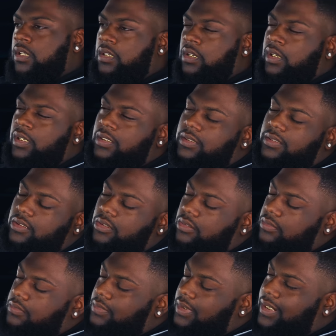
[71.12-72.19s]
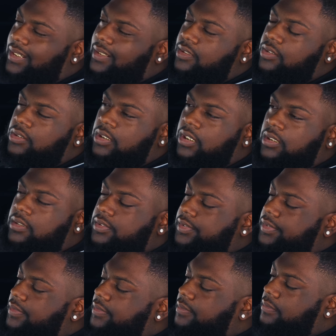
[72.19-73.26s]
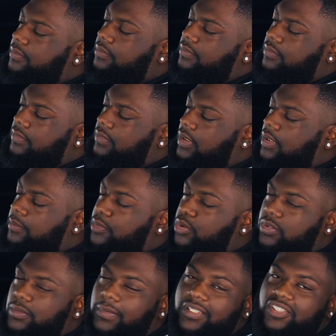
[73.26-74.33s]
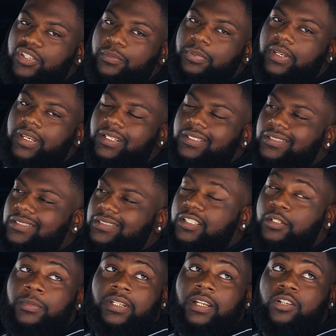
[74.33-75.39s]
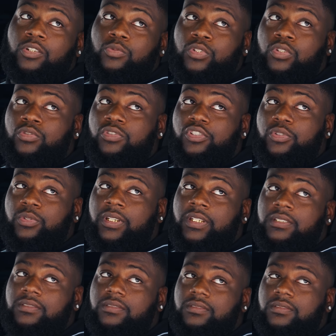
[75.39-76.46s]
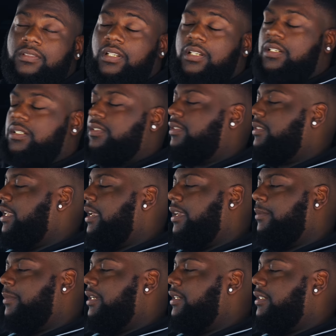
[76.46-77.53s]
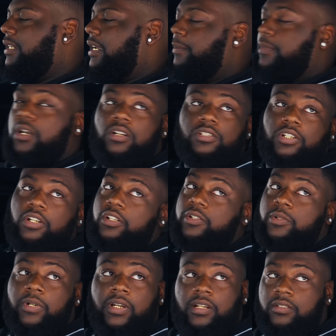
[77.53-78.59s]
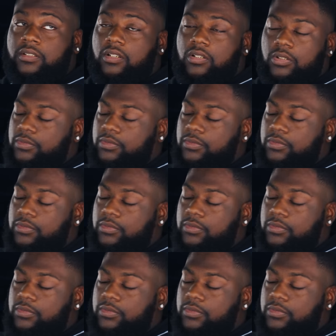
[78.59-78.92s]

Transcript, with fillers: Yeah, so I got a little lost um, using my GPS. It took me down the wrong street. Uh, this thing, man, it had me all turned around all